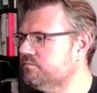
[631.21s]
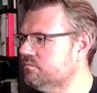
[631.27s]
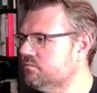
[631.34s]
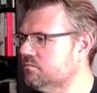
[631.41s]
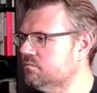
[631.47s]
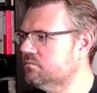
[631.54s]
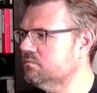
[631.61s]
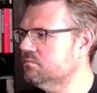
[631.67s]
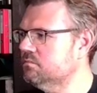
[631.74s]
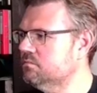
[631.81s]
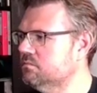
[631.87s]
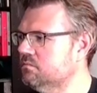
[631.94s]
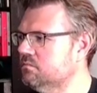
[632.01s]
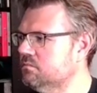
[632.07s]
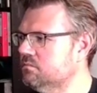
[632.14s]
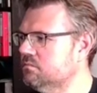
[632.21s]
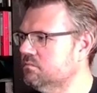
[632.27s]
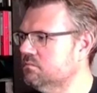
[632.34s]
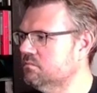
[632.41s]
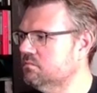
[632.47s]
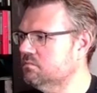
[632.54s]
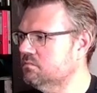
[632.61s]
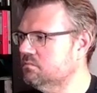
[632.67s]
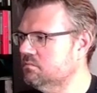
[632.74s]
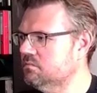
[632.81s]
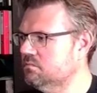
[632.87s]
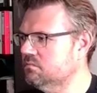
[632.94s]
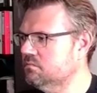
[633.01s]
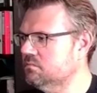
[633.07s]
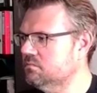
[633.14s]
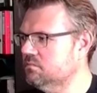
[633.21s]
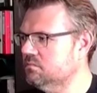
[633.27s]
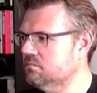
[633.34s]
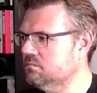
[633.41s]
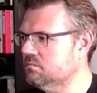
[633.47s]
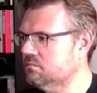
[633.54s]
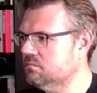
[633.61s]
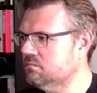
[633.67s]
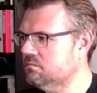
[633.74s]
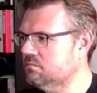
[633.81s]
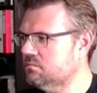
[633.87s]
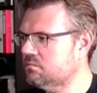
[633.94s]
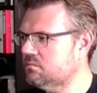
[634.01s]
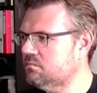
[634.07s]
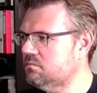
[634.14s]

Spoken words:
Nothing is said.